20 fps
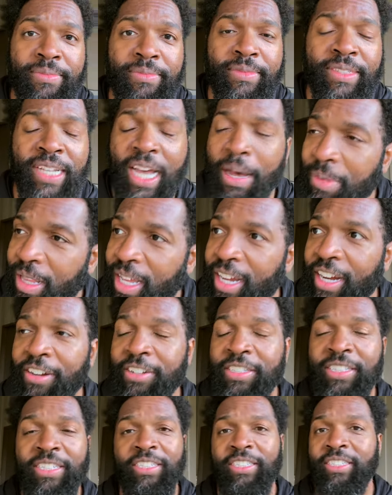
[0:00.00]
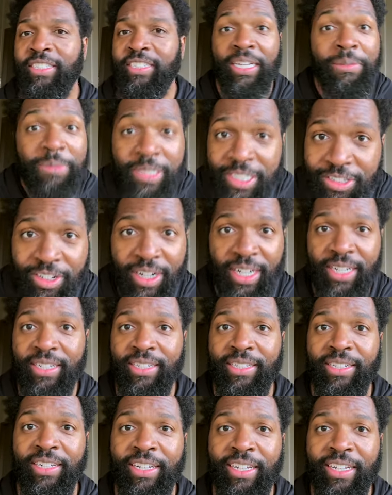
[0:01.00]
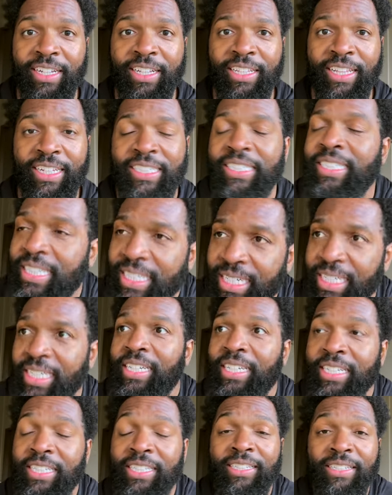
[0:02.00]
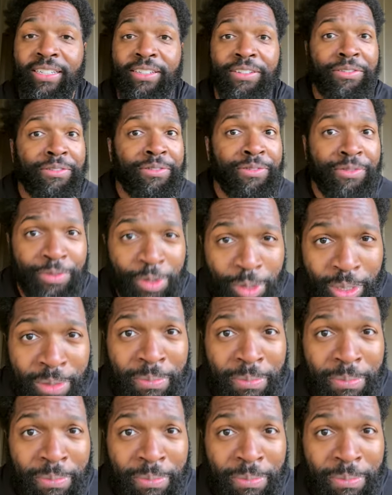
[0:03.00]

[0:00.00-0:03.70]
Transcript: Kamala Harris has demonstrated that she is for the